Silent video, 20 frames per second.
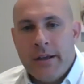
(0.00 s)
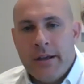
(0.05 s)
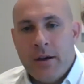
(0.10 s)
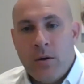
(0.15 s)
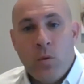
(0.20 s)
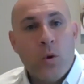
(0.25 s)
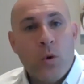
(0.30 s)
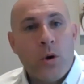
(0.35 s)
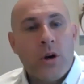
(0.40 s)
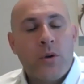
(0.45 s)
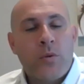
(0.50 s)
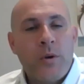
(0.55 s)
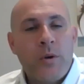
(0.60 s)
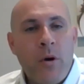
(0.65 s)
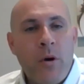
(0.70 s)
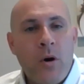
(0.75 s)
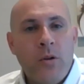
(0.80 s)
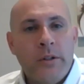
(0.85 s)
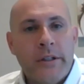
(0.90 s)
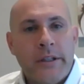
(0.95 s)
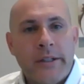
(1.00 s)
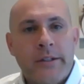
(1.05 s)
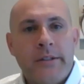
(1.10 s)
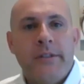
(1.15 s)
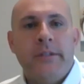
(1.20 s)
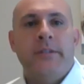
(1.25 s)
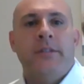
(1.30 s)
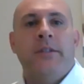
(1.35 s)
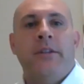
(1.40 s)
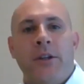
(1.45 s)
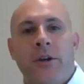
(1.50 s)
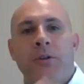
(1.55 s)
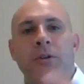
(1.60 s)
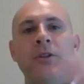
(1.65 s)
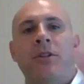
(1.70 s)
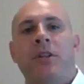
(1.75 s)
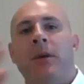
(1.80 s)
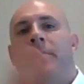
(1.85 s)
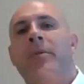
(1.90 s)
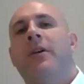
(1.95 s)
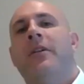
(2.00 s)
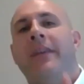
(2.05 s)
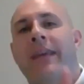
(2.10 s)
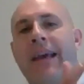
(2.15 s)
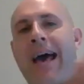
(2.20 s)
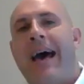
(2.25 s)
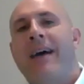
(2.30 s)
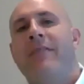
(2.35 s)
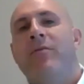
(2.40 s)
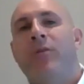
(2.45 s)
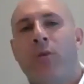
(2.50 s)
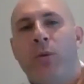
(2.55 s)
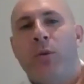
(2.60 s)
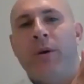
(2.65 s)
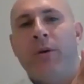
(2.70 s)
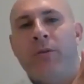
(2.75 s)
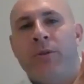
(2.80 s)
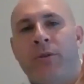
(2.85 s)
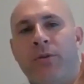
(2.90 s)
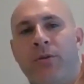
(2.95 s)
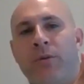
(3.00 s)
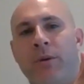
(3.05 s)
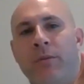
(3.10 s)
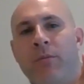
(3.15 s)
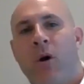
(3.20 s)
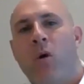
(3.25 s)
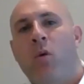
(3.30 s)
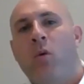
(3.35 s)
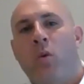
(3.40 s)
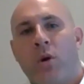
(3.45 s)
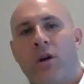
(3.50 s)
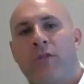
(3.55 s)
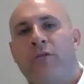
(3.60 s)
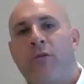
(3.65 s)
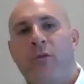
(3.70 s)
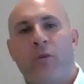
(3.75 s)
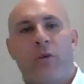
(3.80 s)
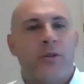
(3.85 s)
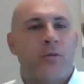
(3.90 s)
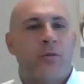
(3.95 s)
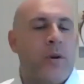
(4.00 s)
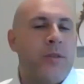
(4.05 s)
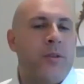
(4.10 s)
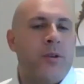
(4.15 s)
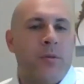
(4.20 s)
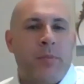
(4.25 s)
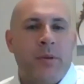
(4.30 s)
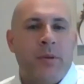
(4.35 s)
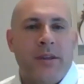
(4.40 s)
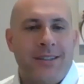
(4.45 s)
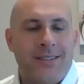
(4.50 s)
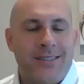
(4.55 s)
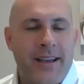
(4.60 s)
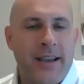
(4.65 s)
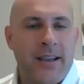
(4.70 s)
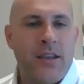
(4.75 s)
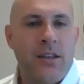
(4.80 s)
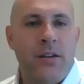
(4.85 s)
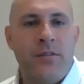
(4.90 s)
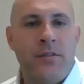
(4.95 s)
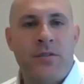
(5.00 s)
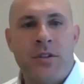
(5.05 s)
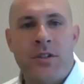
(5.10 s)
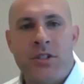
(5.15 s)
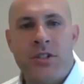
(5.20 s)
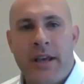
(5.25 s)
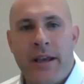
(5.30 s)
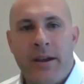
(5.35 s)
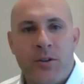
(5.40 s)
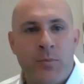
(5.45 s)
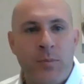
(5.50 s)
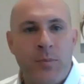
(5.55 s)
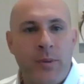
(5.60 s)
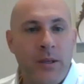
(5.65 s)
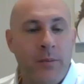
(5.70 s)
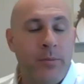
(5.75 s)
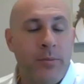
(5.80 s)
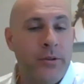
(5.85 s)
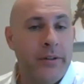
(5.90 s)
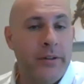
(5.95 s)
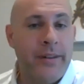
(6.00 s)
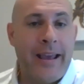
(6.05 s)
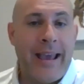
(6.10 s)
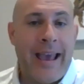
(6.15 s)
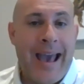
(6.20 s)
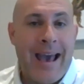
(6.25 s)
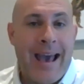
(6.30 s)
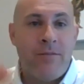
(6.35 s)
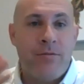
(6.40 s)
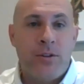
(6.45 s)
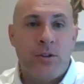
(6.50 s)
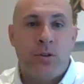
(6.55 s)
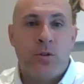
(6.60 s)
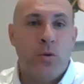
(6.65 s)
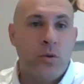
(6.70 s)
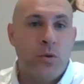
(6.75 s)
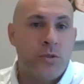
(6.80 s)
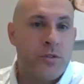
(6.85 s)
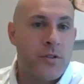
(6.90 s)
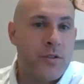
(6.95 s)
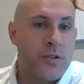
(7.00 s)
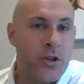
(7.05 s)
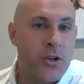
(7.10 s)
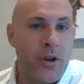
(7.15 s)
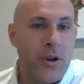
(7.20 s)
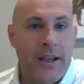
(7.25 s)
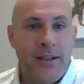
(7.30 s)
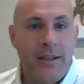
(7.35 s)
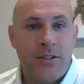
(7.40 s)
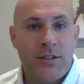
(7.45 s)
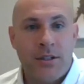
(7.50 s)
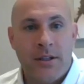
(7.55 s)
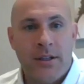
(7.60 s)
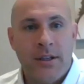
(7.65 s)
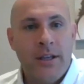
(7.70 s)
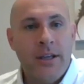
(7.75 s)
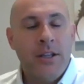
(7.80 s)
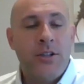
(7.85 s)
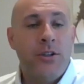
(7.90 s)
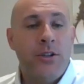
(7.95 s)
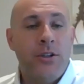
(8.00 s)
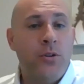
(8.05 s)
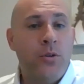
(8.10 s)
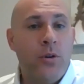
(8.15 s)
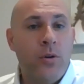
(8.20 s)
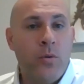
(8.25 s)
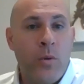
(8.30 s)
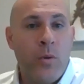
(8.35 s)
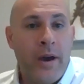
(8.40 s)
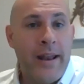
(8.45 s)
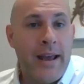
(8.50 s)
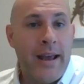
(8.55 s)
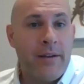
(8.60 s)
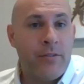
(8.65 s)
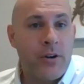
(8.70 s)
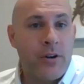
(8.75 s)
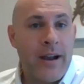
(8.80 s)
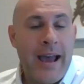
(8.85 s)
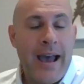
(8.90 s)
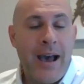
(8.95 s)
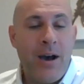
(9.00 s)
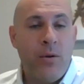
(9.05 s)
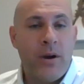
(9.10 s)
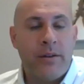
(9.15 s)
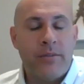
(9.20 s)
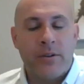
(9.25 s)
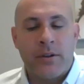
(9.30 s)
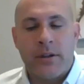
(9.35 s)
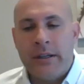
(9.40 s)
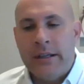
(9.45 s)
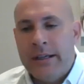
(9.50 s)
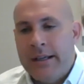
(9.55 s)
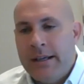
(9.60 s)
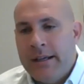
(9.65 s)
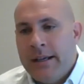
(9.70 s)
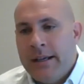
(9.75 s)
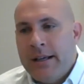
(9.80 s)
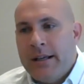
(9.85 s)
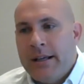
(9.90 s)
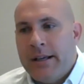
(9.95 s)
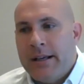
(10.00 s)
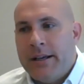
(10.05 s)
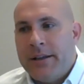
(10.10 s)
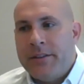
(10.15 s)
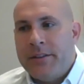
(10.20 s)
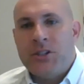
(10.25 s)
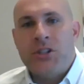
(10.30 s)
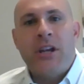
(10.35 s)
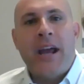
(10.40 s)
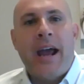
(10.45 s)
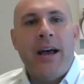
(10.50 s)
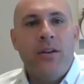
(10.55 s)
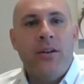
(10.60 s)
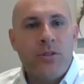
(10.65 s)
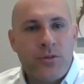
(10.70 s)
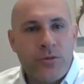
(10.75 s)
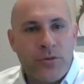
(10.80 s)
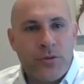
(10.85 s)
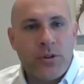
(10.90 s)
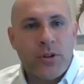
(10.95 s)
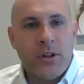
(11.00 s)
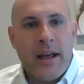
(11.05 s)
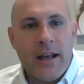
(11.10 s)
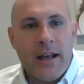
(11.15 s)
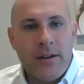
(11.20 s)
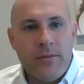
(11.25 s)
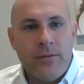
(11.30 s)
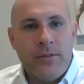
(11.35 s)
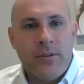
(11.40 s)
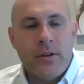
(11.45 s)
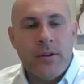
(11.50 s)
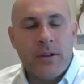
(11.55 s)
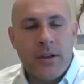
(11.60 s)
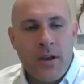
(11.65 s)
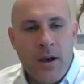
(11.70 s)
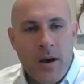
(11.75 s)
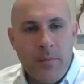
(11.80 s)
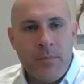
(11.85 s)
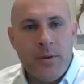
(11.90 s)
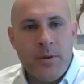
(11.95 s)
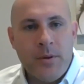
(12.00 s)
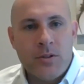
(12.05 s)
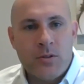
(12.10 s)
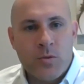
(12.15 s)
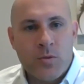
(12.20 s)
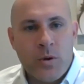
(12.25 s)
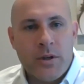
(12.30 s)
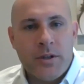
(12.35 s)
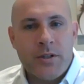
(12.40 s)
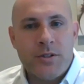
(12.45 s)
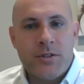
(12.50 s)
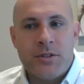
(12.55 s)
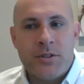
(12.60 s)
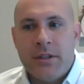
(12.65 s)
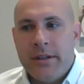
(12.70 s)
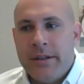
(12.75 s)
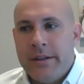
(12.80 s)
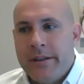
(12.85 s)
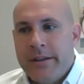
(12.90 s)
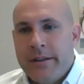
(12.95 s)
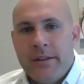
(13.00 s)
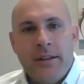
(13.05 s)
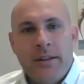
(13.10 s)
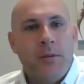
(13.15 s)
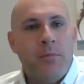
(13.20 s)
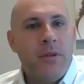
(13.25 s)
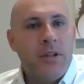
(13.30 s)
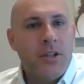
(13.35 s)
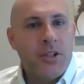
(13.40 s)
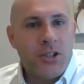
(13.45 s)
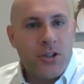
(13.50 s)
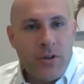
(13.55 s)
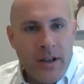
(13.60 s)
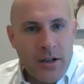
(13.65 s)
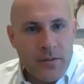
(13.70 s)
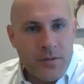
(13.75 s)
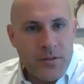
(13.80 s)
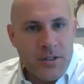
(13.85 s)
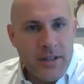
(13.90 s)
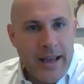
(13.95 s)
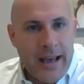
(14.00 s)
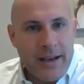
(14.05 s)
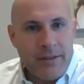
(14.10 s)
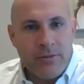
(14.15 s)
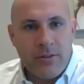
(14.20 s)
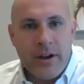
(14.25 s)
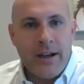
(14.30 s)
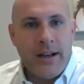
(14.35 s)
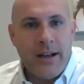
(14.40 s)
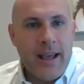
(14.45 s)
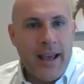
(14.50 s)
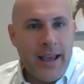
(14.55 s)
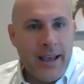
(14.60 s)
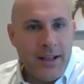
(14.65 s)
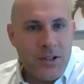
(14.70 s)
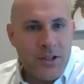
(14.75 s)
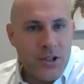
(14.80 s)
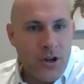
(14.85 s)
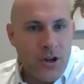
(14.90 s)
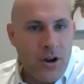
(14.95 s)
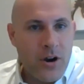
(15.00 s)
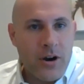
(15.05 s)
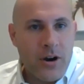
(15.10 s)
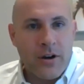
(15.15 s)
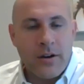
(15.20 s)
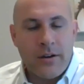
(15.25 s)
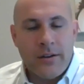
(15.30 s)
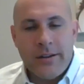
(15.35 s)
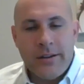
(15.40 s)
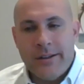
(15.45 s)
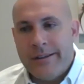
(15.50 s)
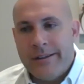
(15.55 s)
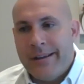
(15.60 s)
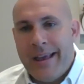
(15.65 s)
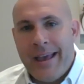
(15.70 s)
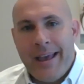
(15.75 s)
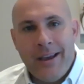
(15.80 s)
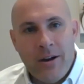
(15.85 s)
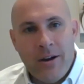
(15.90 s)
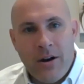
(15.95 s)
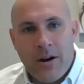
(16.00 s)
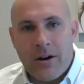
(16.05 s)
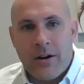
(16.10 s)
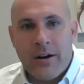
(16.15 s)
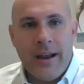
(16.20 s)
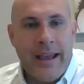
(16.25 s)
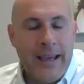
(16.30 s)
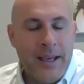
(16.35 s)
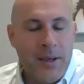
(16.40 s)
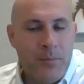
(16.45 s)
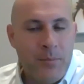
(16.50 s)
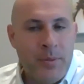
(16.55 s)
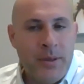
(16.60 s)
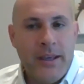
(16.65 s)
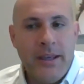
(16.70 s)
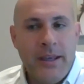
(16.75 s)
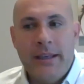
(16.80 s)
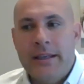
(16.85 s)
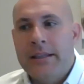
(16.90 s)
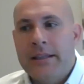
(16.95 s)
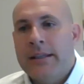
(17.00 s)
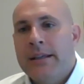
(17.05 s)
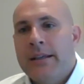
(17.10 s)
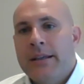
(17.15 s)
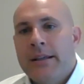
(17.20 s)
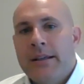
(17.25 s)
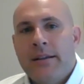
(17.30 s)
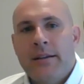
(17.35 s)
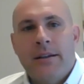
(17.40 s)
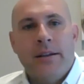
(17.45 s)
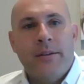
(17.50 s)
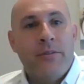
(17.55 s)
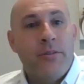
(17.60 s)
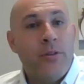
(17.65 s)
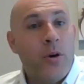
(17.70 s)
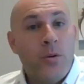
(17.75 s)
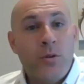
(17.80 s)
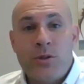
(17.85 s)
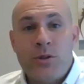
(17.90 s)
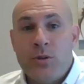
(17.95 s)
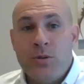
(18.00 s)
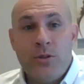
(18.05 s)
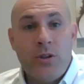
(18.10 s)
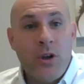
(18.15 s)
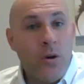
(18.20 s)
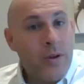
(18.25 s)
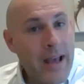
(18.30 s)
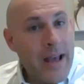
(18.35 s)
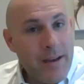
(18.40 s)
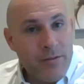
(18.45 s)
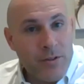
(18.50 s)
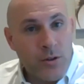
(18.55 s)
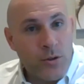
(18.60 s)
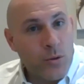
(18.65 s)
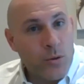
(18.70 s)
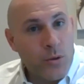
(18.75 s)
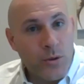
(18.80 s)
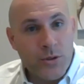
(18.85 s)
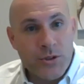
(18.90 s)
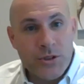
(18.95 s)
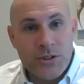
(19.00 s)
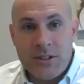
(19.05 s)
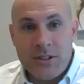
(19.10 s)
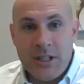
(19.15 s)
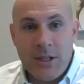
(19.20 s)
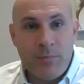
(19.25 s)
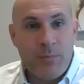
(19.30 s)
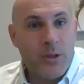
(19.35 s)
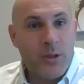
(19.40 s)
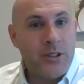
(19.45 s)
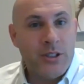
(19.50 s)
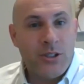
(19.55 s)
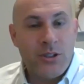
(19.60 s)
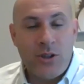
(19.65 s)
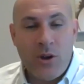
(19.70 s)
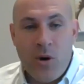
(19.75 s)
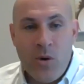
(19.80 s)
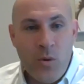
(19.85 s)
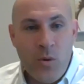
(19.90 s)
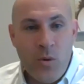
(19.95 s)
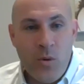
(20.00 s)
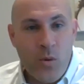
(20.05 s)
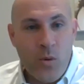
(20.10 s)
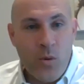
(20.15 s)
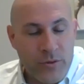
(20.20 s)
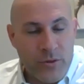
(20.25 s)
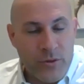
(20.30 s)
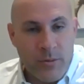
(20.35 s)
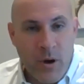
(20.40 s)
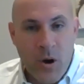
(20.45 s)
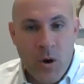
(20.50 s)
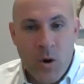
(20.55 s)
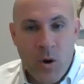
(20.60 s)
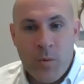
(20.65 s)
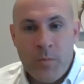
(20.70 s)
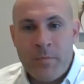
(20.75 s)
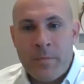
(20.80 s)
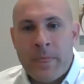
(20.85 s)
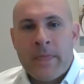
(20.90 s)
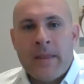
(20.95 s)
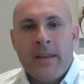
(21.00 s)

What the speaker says: work remotely. You typically have the remote workforce, whether it be executives and salespeople, and they have the tools of the trade to do it whenever. However, the challenge for a lot of companies was the administrative staff, right? HR, AR, AP, those who don't have the tools and typically don't work from home.